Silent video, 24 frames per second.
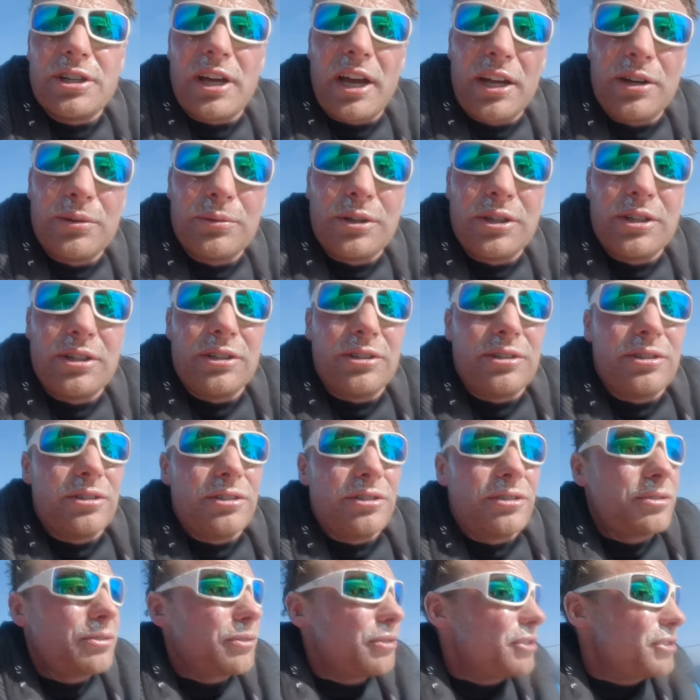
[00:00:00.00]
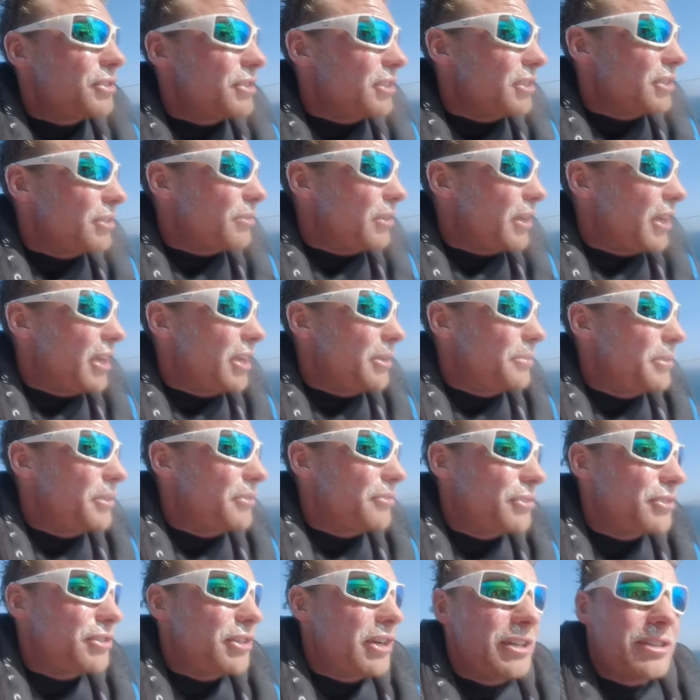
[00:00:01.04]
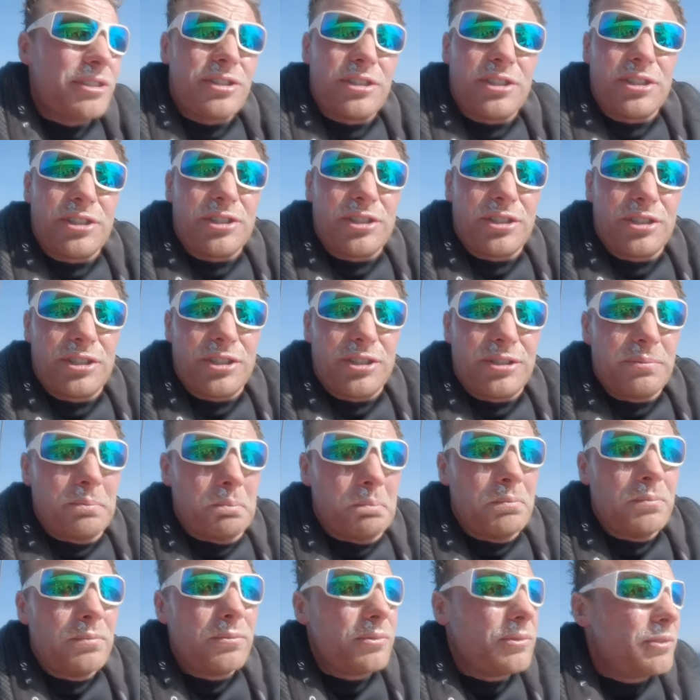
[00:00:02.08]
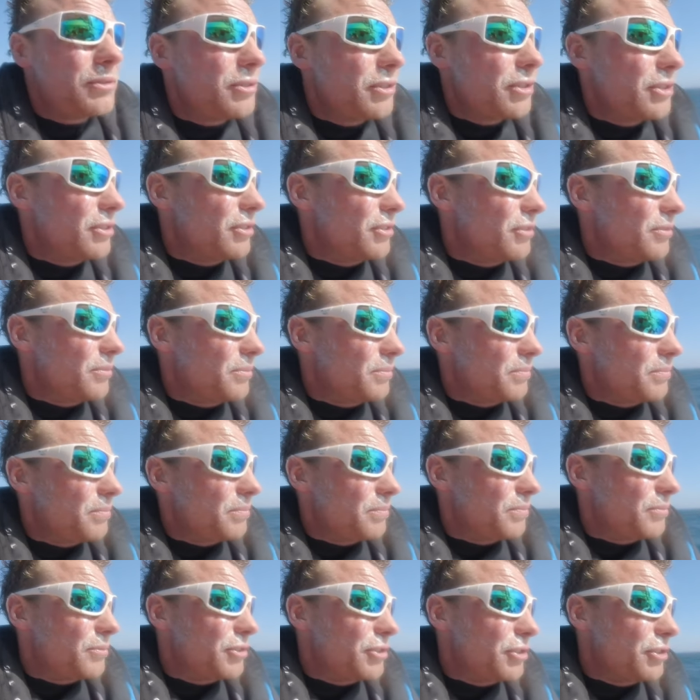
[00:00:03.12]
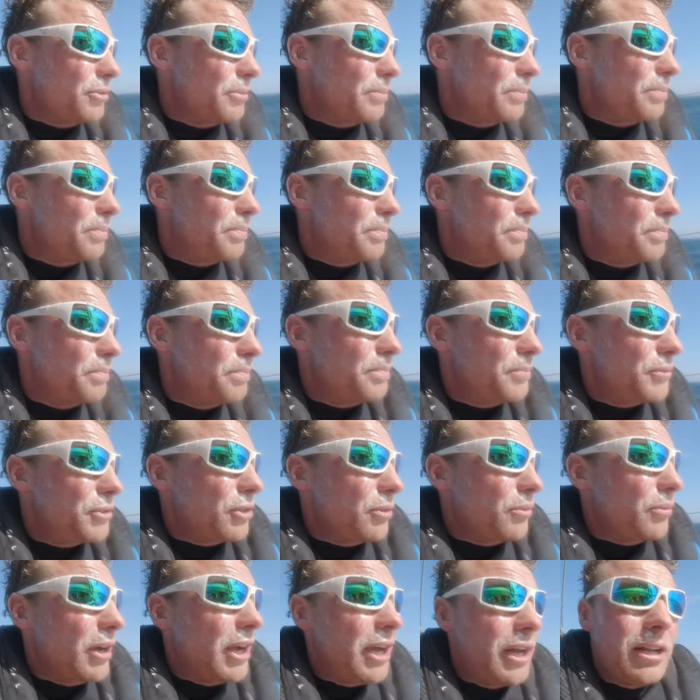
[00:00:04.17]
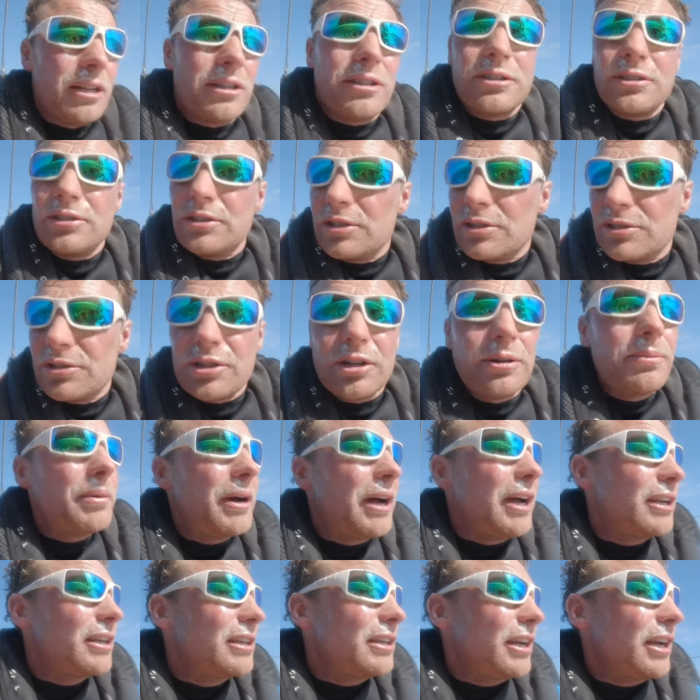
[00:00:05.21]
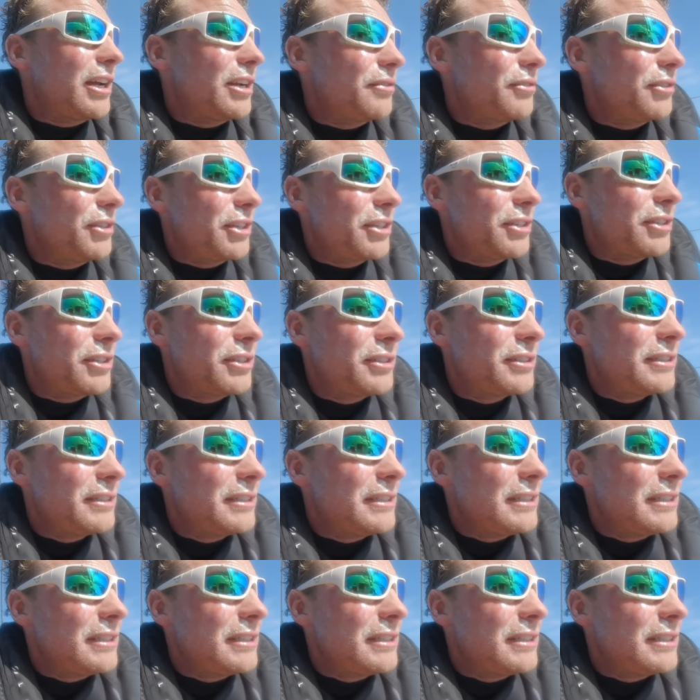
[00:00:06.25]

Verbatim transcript: Downwind towards the other way, bit of a transition, didn't do so well, didn't do so badly out of it either.